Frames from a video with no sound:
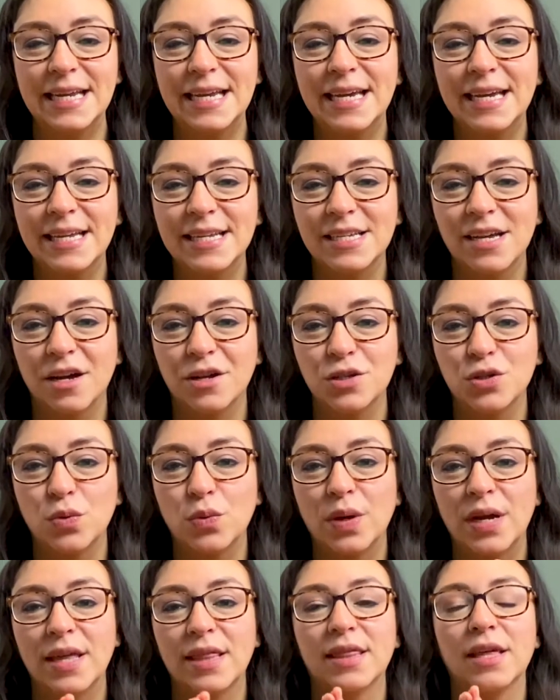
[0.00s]
in touch
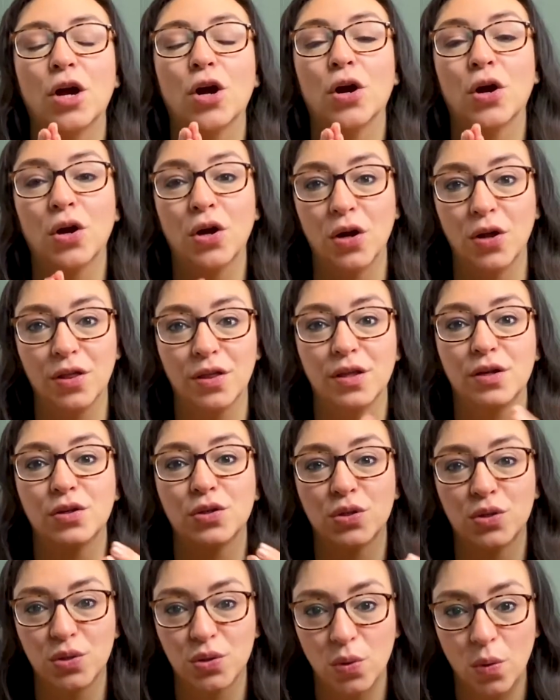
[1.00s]
with earth,
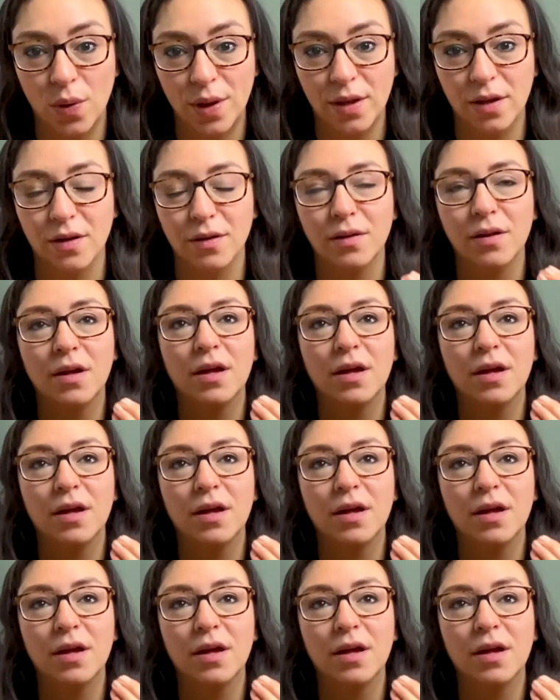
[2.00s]
soil,